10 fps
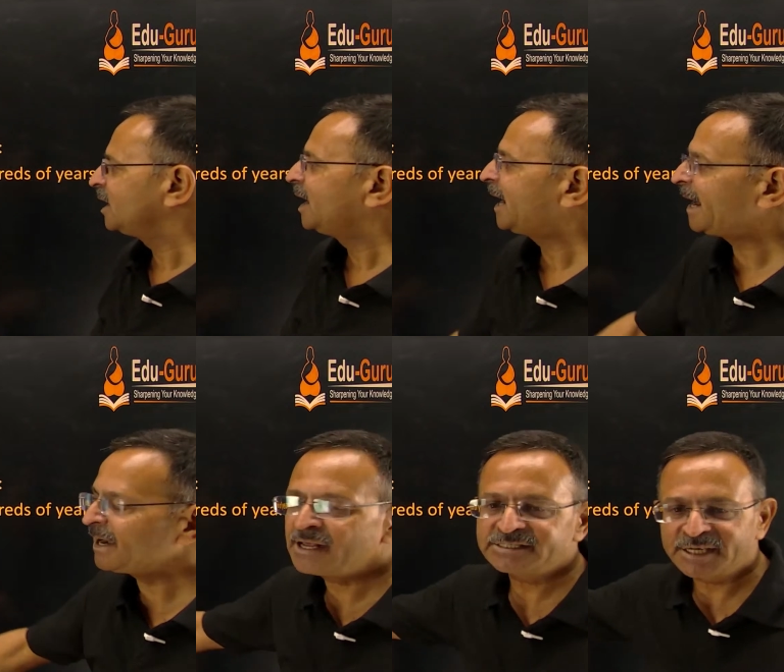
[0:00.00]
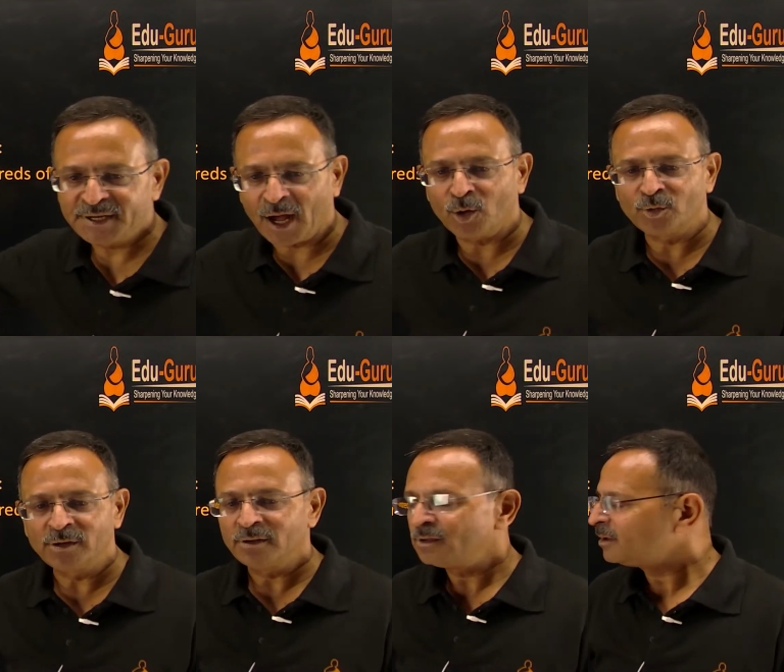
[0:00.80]
and as a
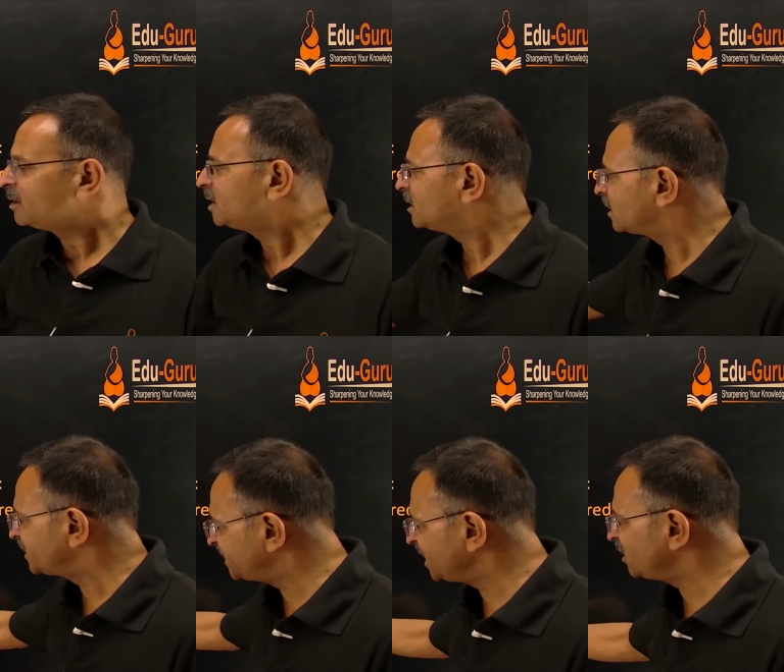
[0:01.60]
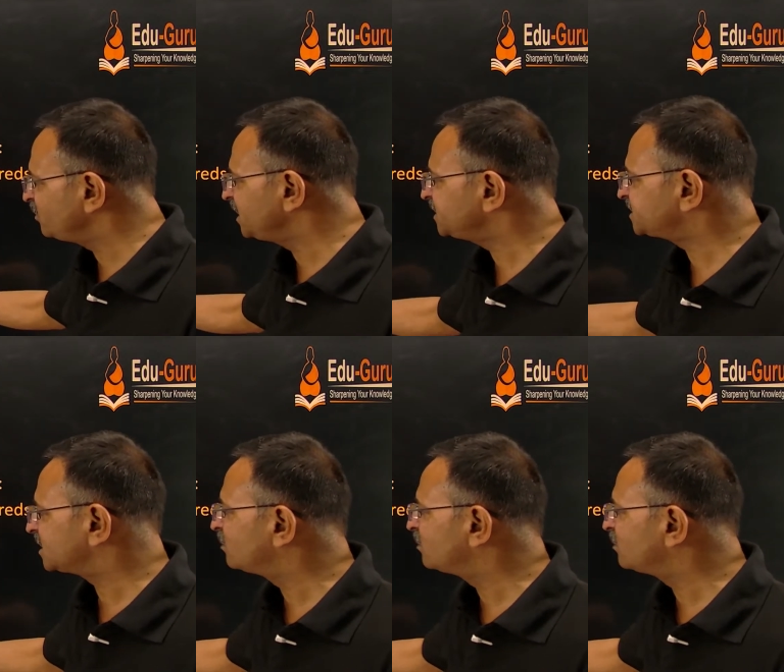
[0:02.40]
noun, till means a